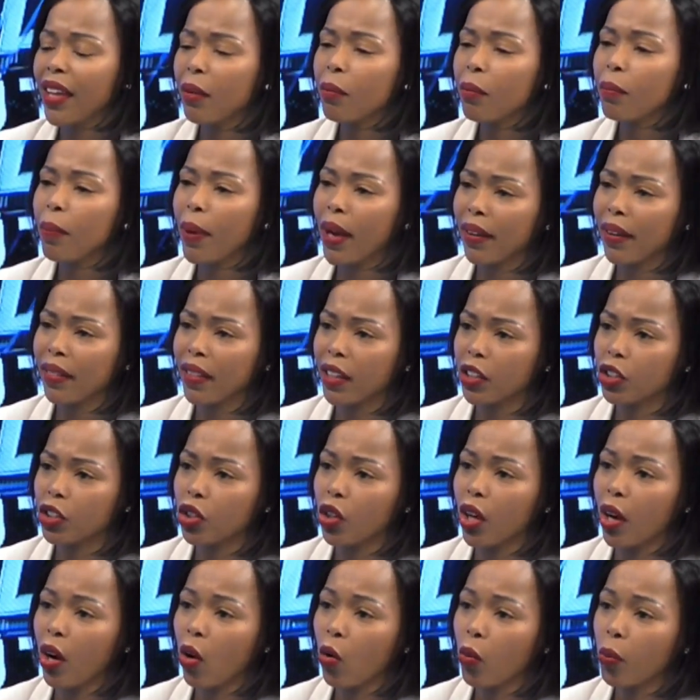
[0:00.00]
And the impact
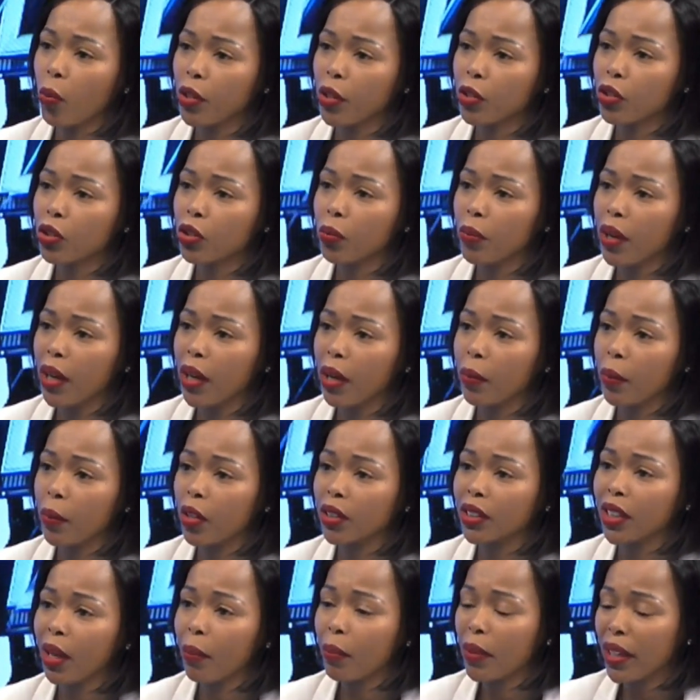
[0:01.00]
that you're hoping to
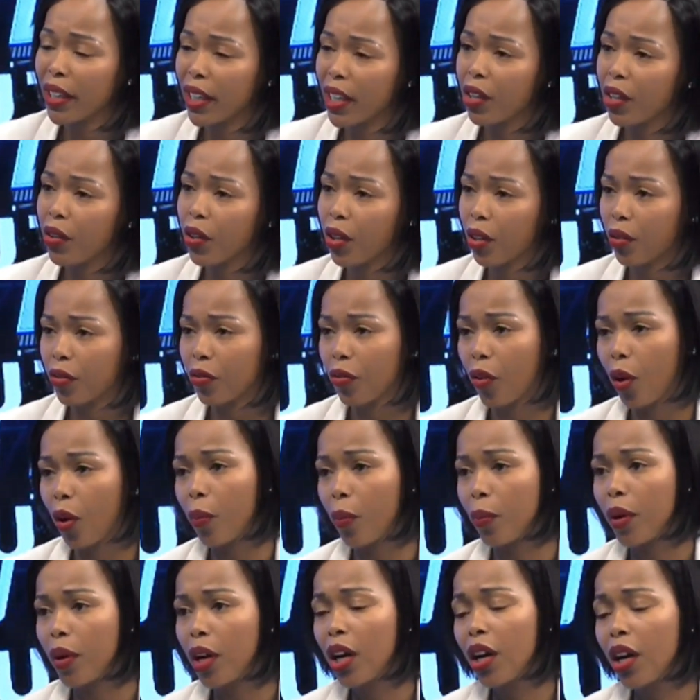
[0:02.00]
make, because I'm hearing
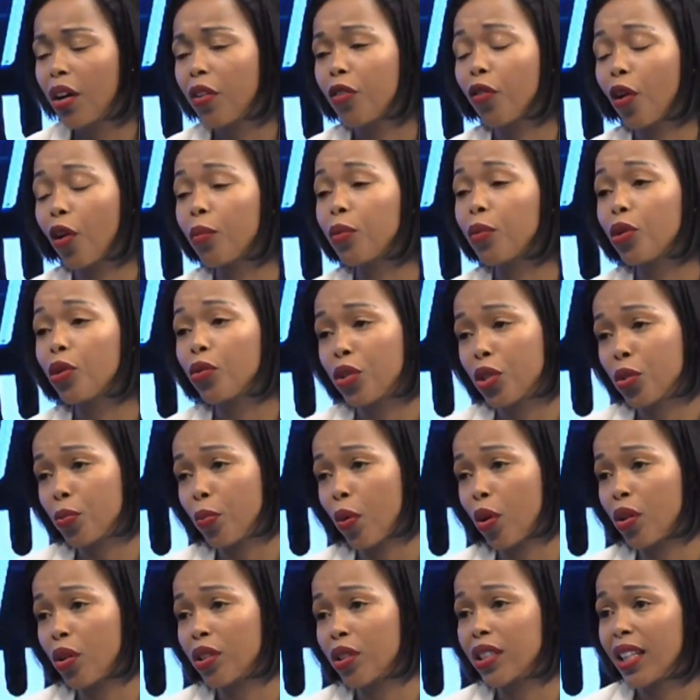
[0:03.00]
from your
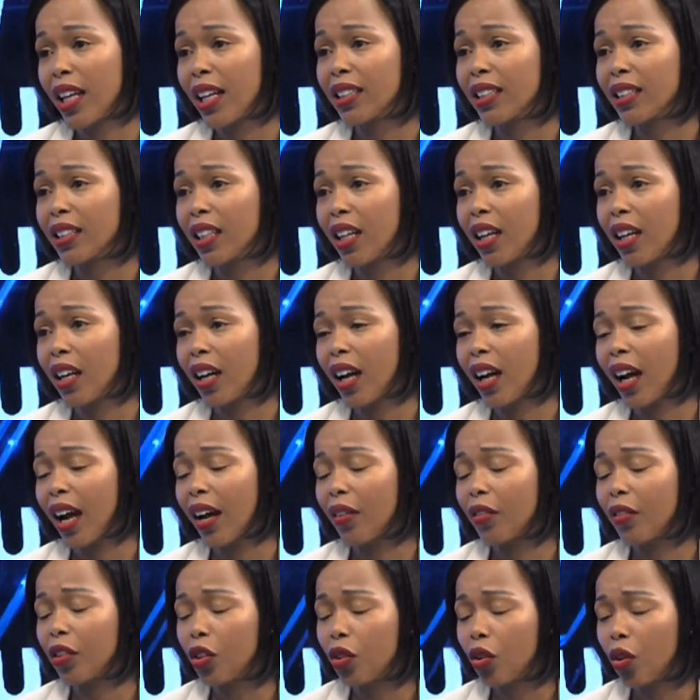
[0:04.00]
response that,
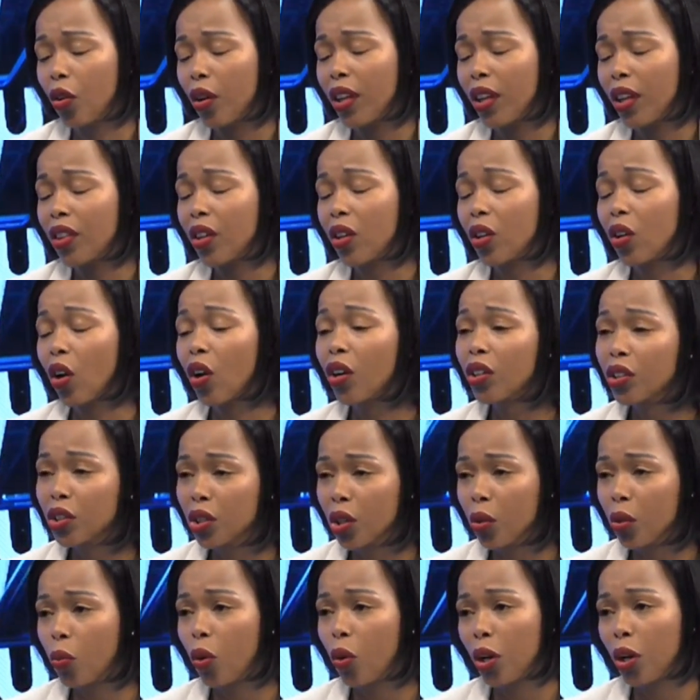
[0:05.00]
you know, in the
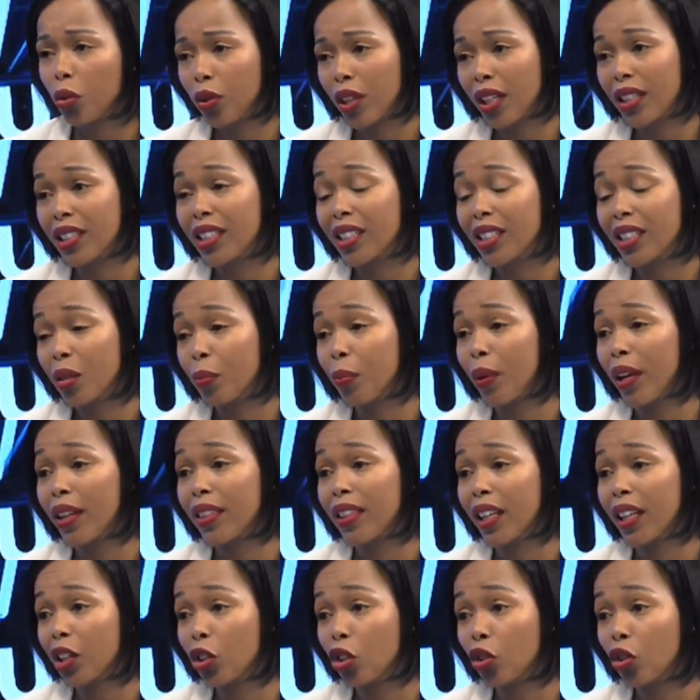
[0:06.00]
long term, one would
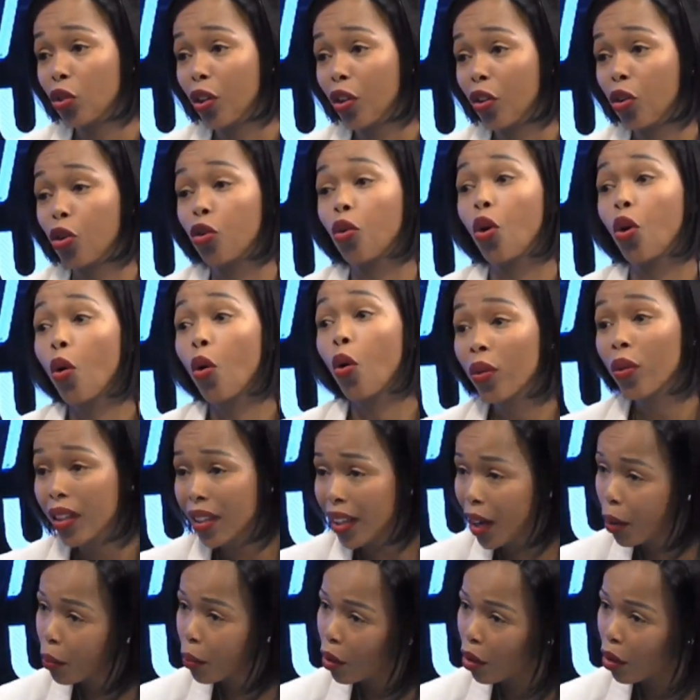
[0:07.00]
anticipate that you
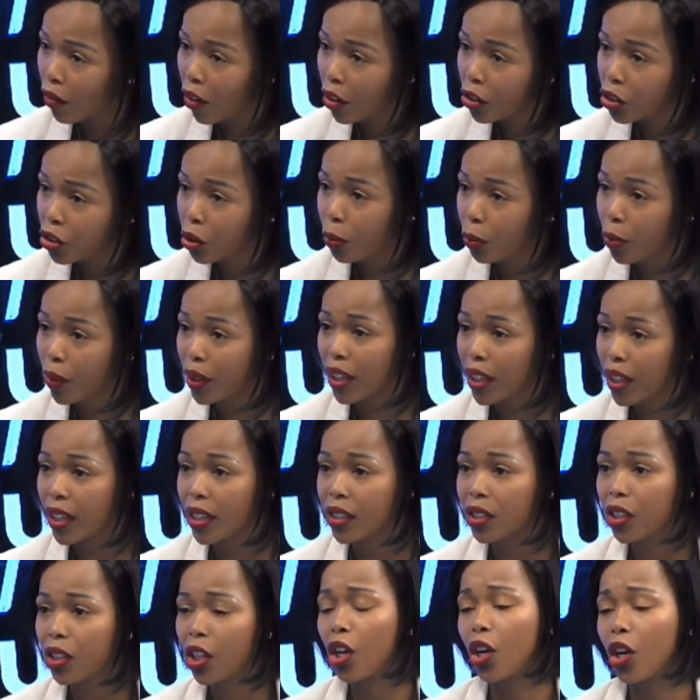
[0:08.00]
grow the number of
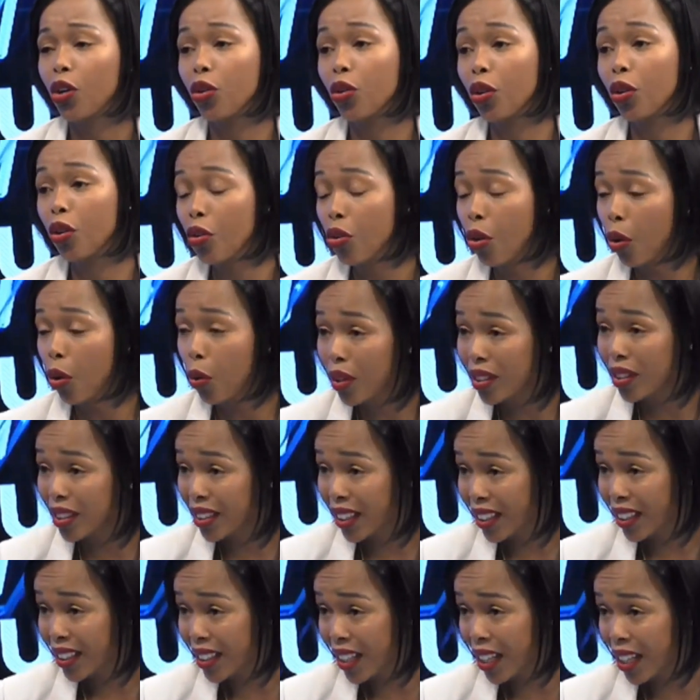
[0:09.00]
entrepreneurs, you grow
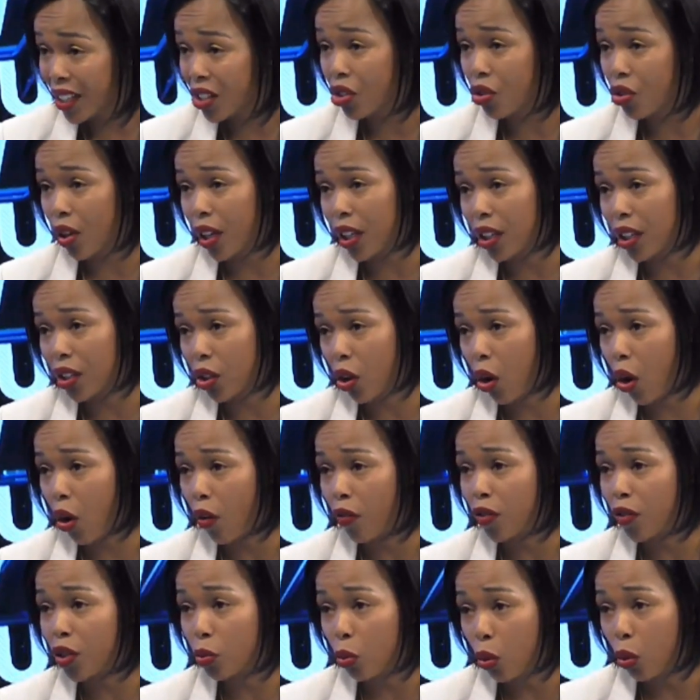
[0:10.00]
the success rate
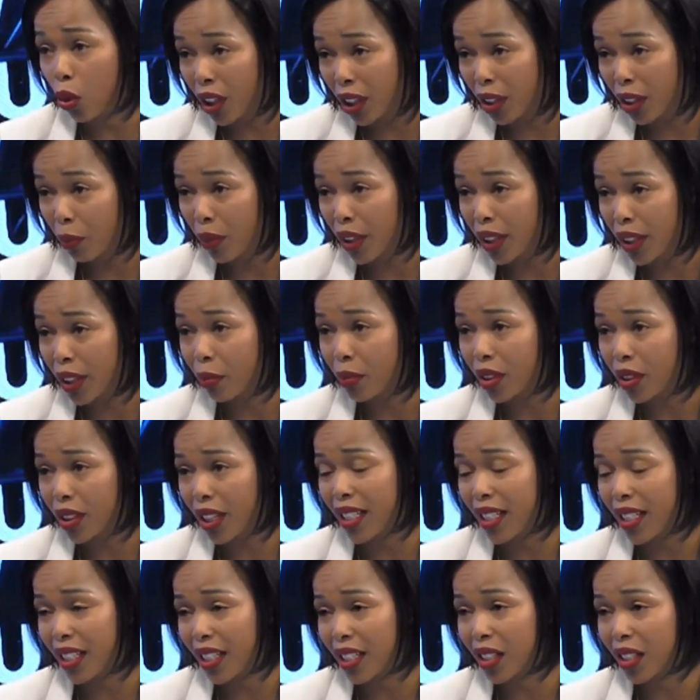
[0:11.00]
of small and
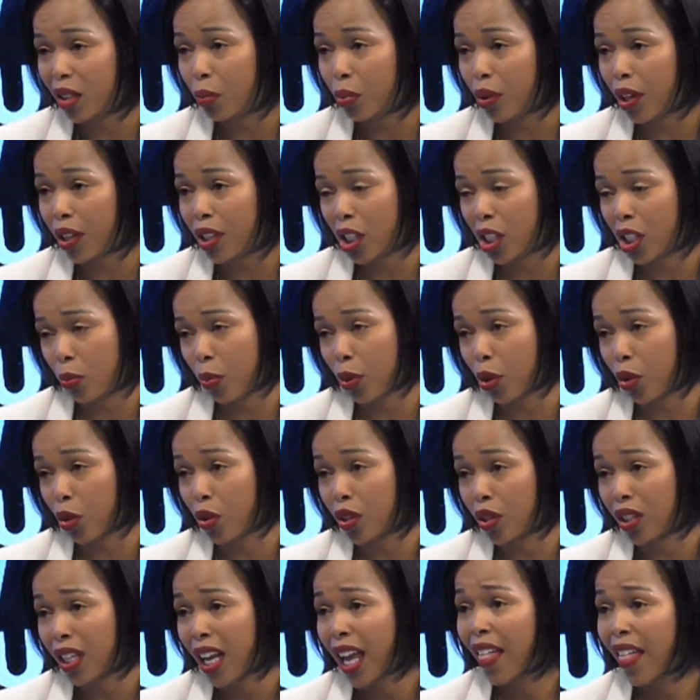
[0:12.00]
medium-sized enterprises
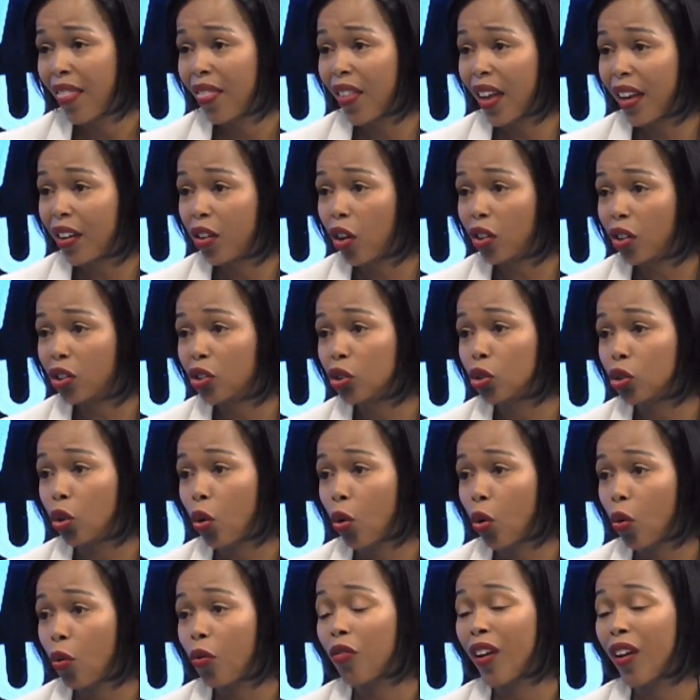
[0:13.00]
because they're not
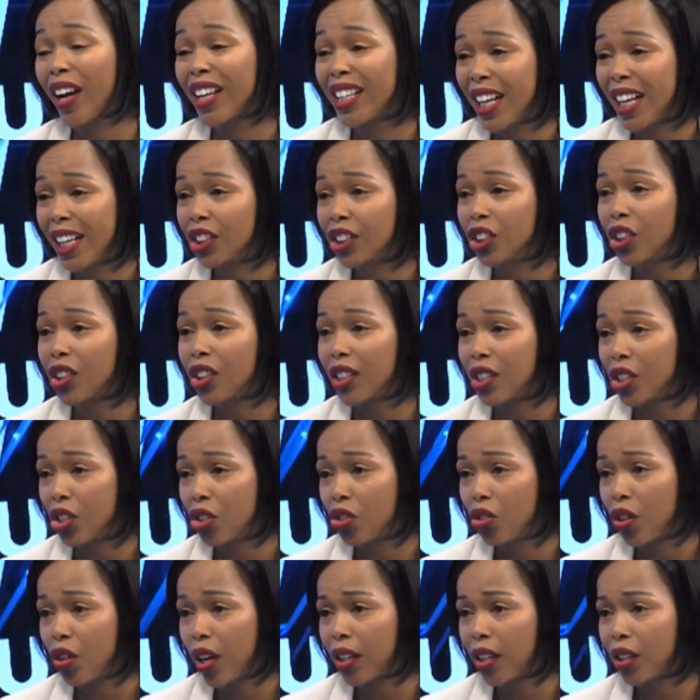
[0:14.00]
so
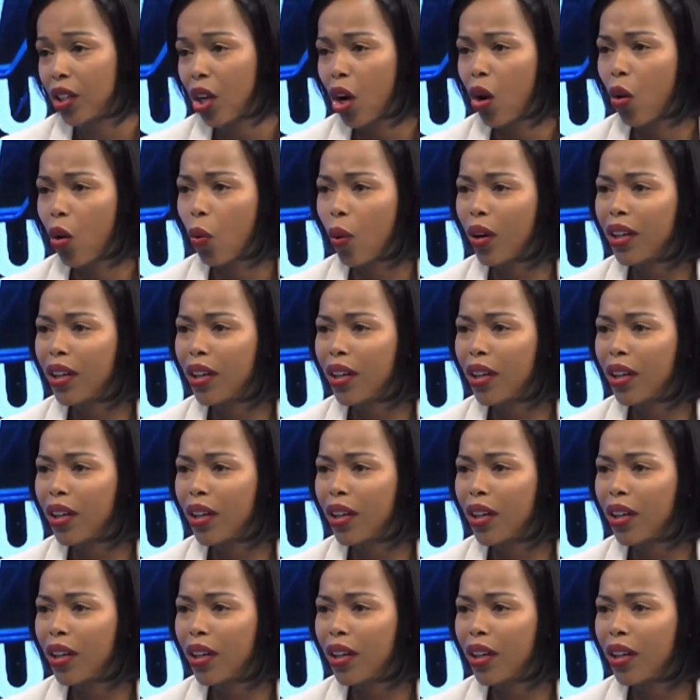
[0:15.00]
financially strained.